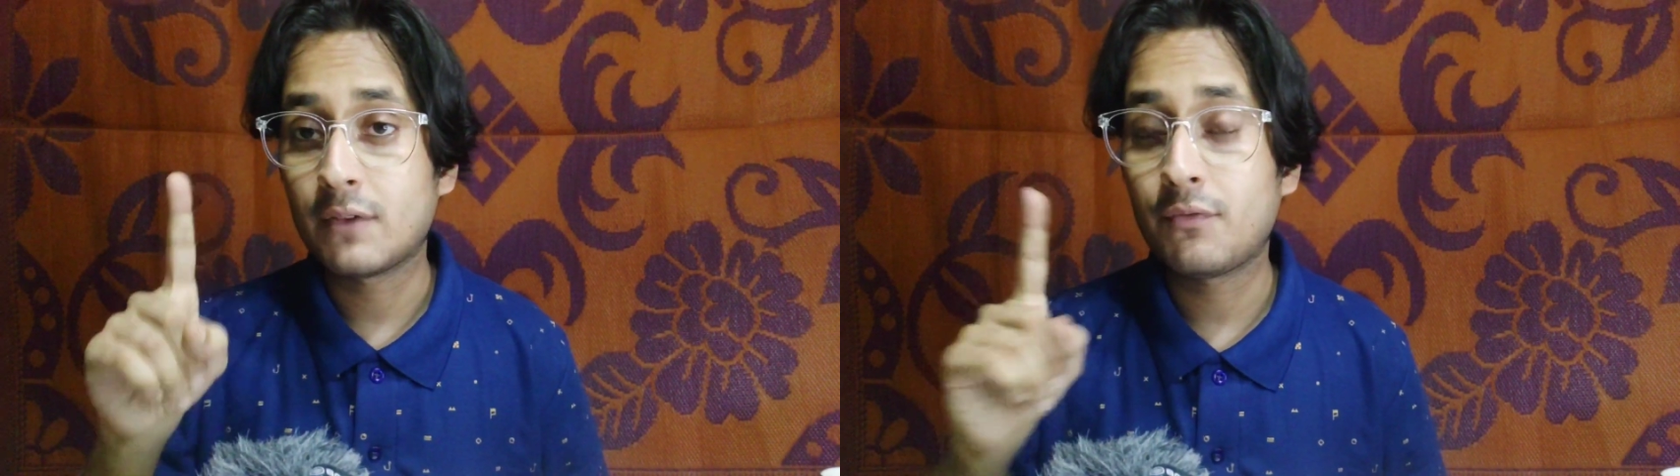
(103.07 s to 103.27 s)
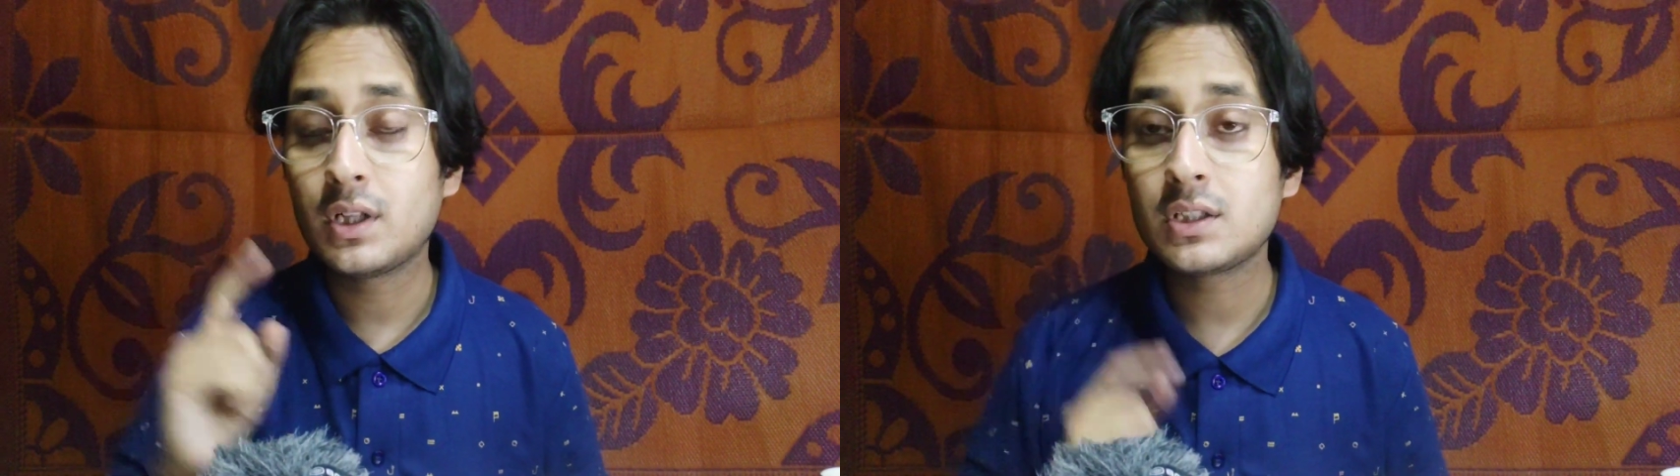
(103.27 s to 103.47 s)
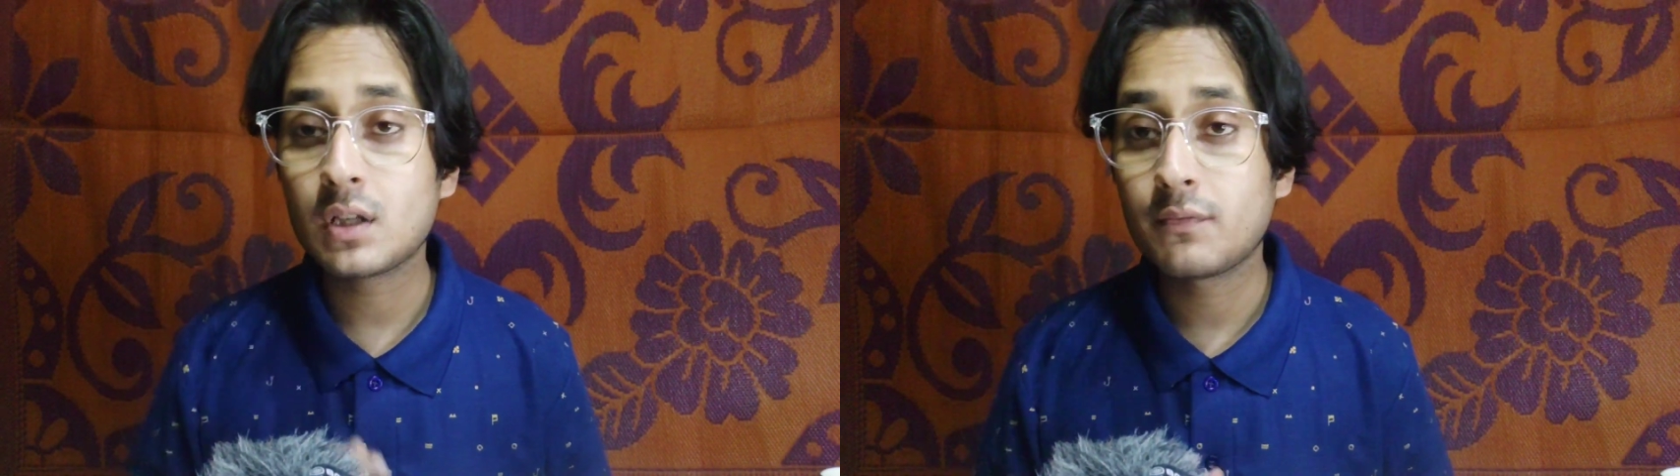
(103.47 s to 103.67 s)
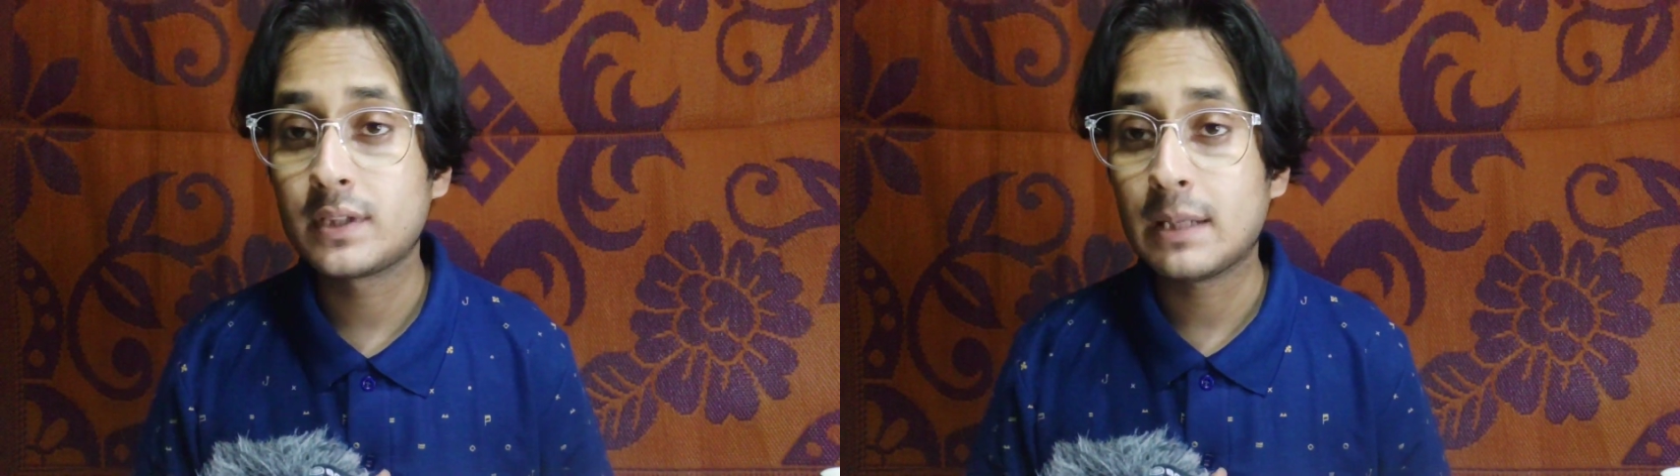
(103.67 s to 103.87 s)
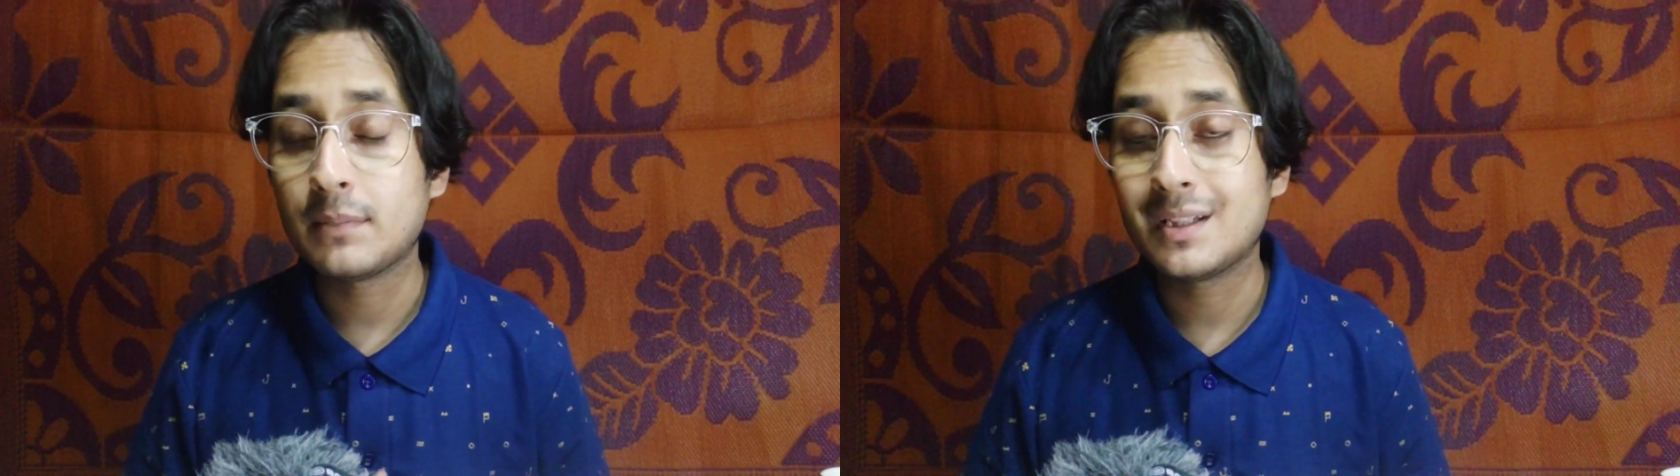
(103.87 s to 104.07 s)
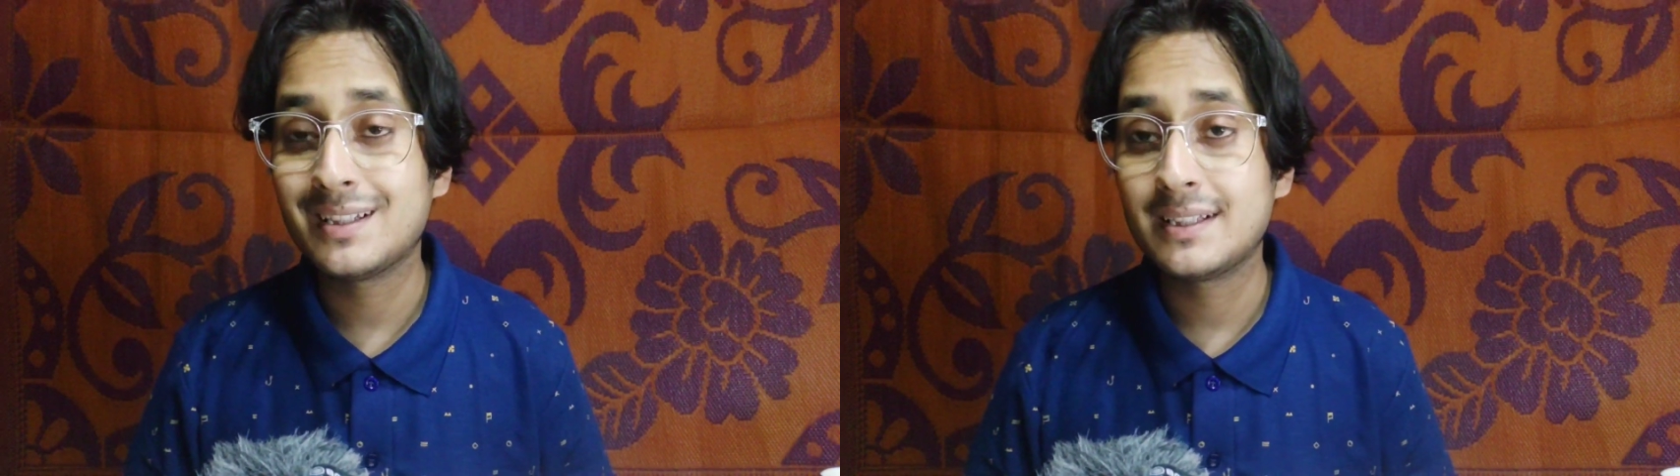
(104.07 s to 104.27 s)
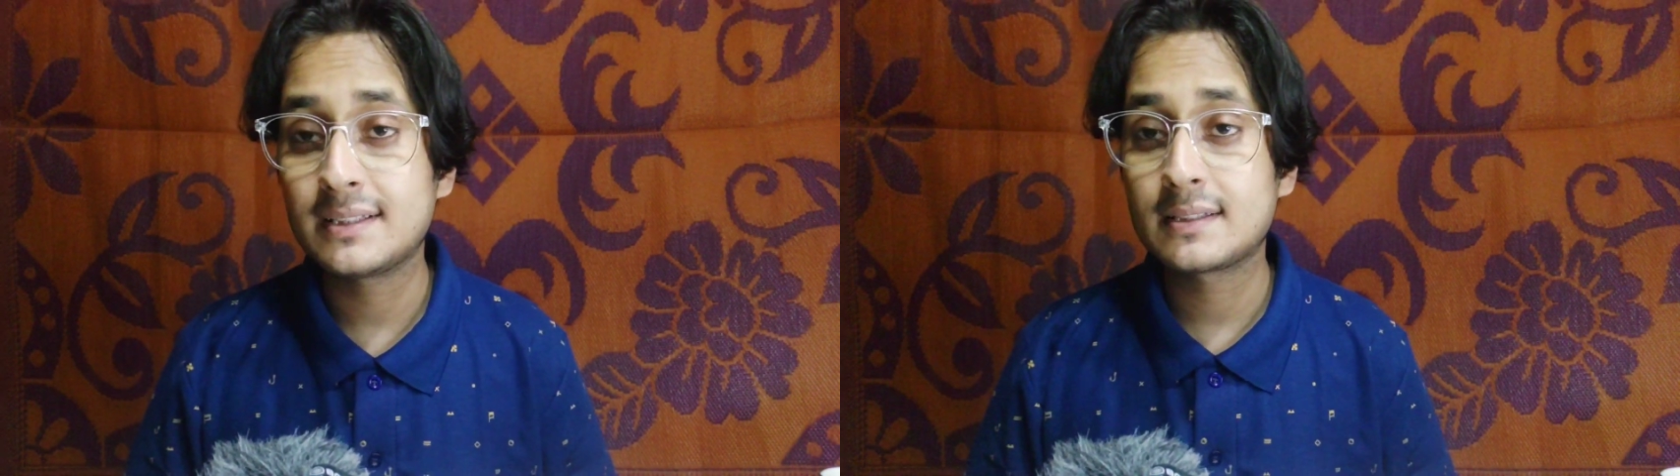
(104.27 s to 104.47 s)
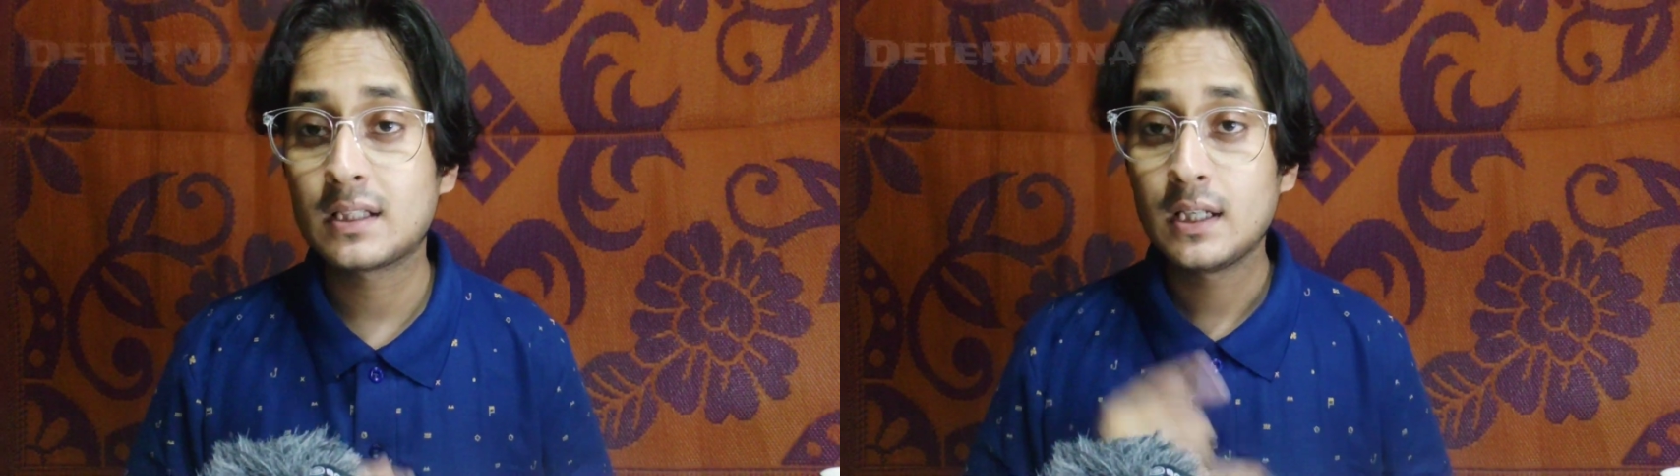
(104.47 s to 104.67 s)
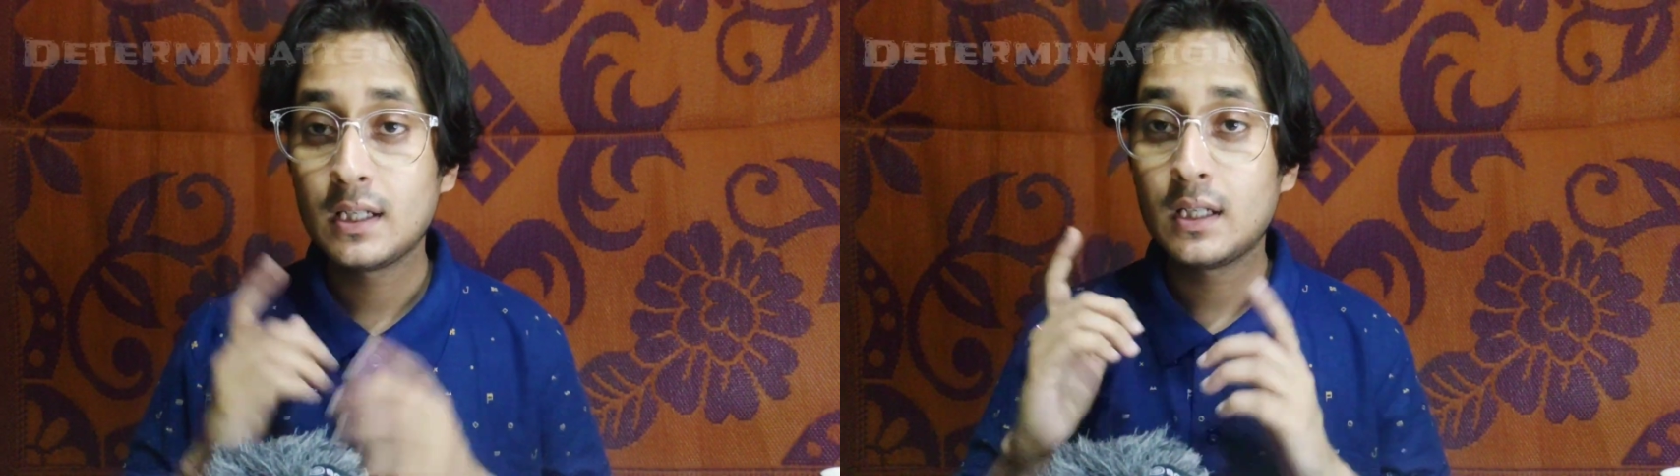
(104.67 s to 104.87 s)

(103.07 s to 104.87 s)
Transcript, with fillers: the first of them is